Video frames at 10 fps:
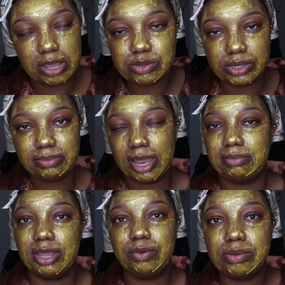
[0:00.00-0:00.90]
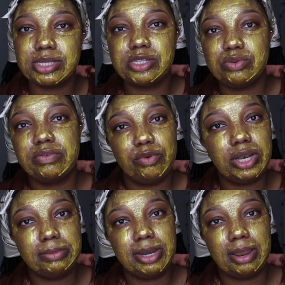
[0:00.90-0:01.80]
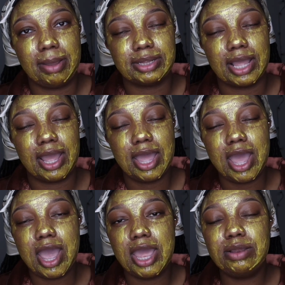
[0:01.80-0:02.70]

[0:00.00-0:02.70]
And he was really mad at me, and we was into it for a little minute about that.